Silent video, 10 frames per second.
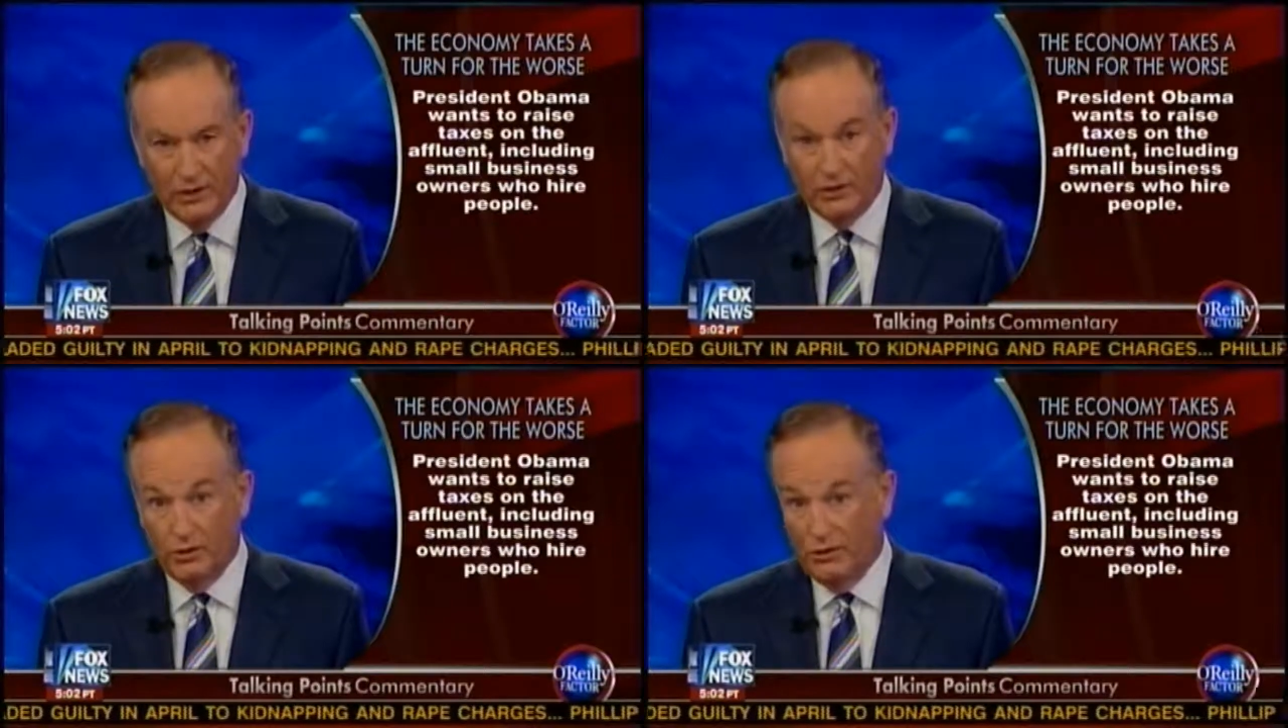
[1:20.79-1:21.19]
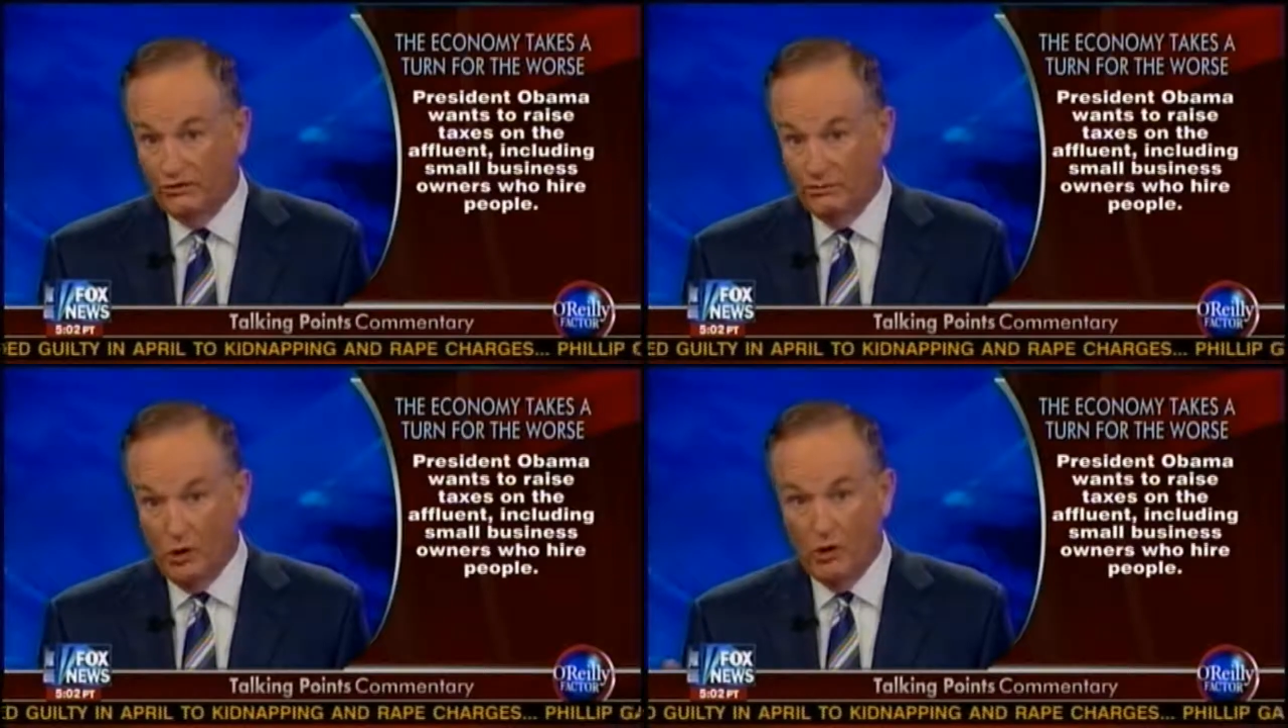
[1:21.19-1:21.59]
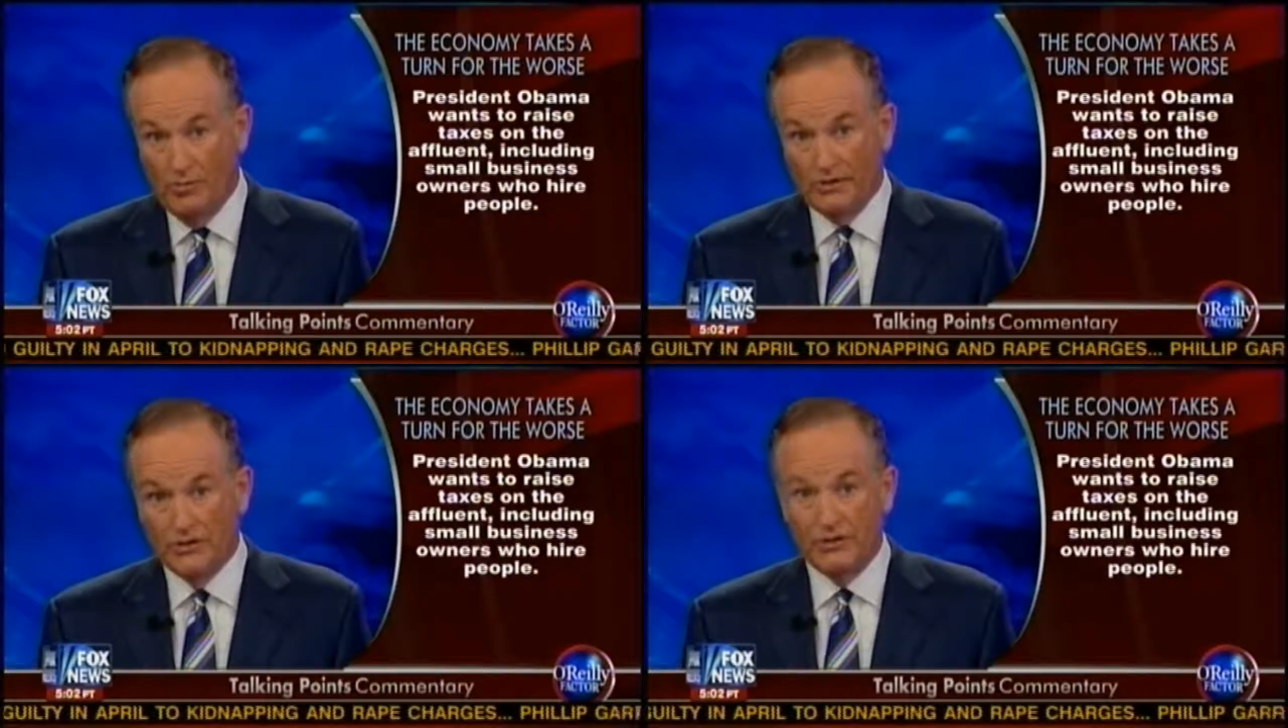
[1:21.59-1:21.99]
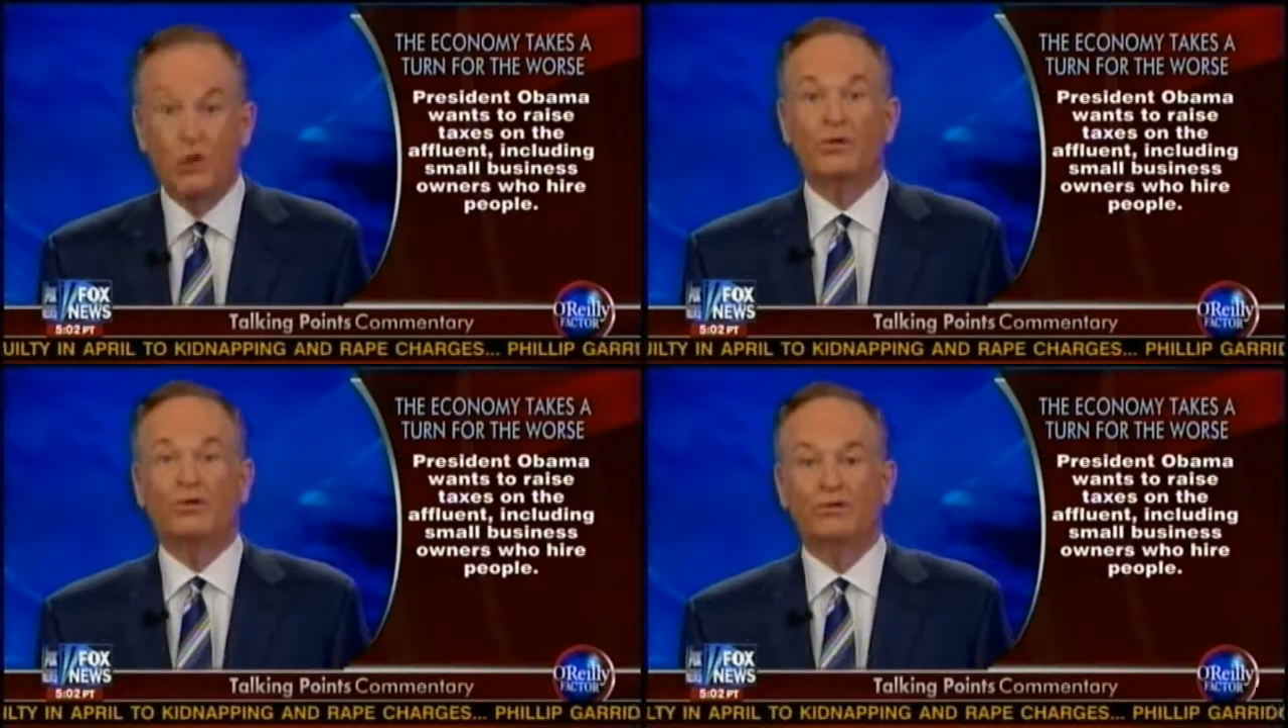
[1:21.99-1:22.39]
including small business
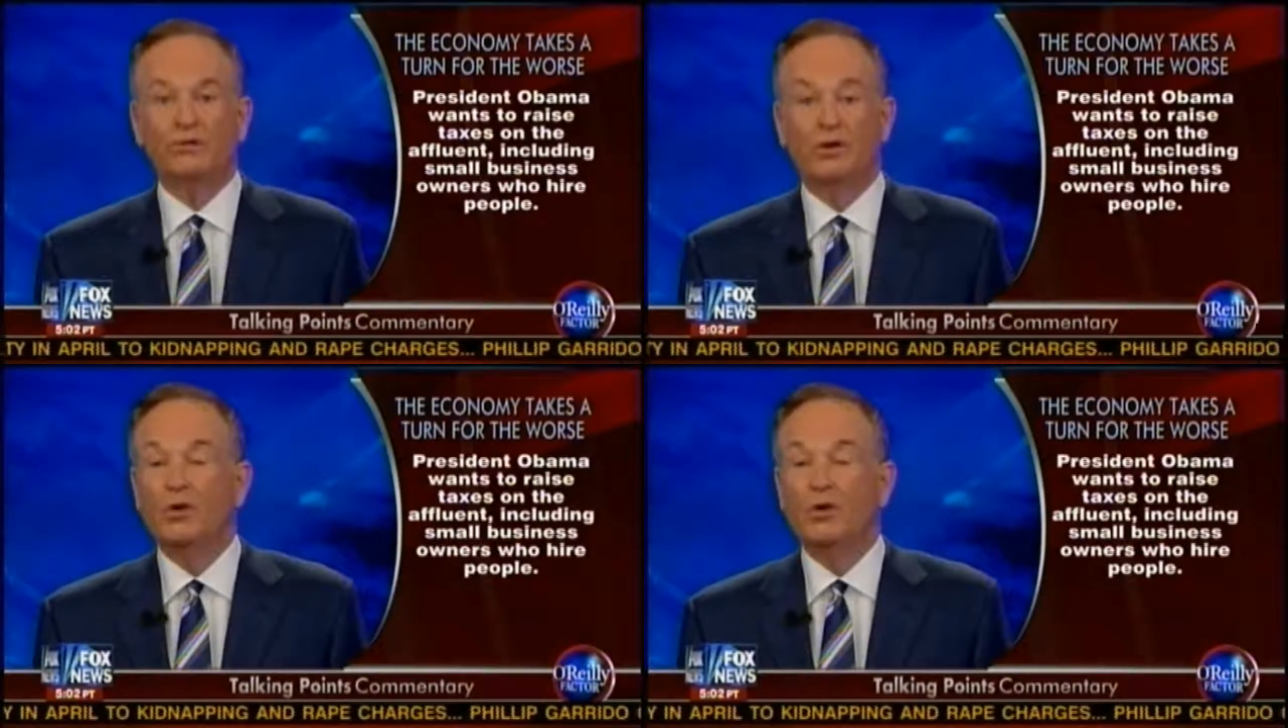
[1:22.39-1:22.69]
owners